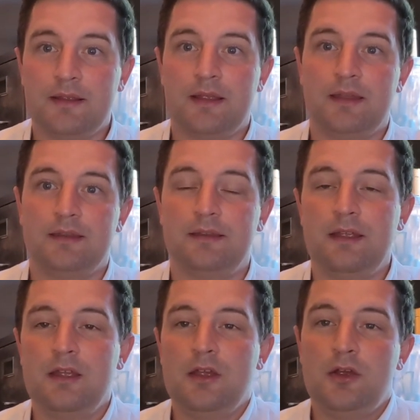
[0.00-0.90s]
and
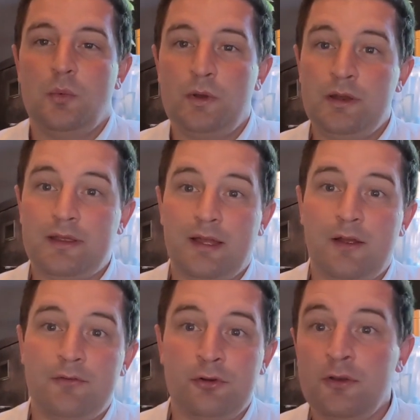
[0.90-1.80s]
we look
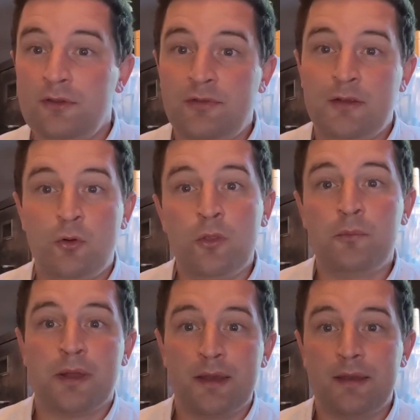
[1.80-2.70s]
after and undertake all the
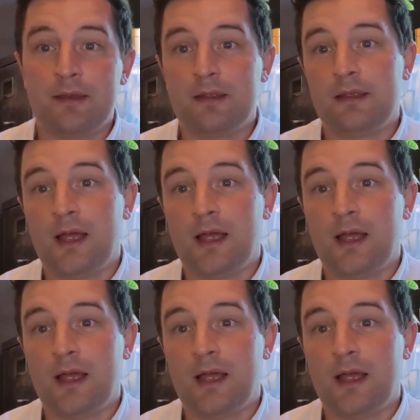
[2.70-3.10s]
planning